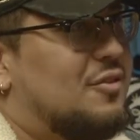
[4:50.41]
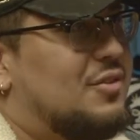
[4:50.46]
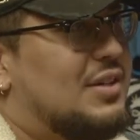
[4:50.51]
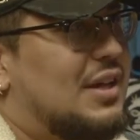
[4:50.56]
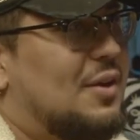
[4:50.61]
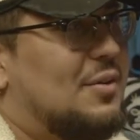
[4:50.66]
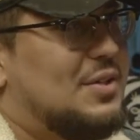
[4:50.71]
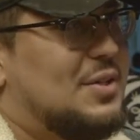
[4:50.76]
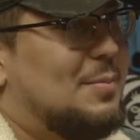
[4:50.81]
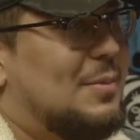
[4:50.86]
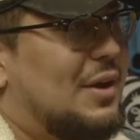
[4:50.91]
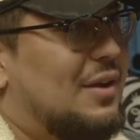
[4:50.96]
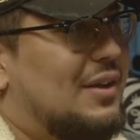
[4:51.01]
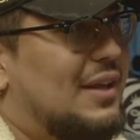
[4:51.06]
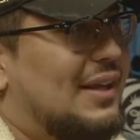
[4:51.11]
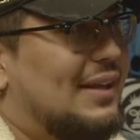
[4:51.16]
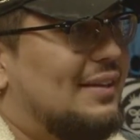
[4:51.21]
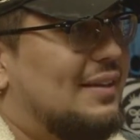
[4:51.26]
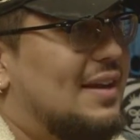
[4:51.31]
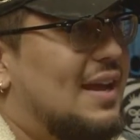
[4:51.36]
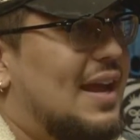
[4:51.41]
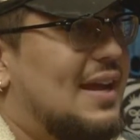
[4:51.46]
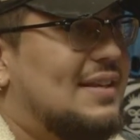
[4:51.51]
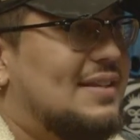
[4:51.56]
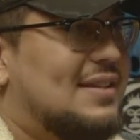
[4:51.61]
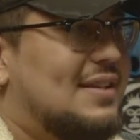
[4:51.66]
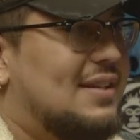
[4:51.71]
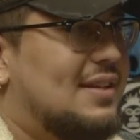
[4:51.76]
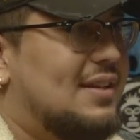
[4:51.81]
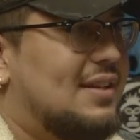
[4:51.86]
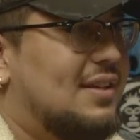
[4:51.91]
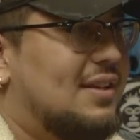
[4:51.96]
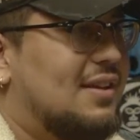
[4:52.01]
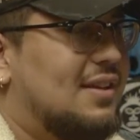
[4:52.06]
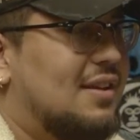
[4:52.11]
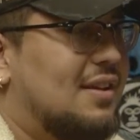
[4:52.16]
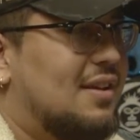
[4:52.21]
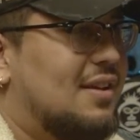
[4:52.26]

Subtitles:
I was about, like, 19.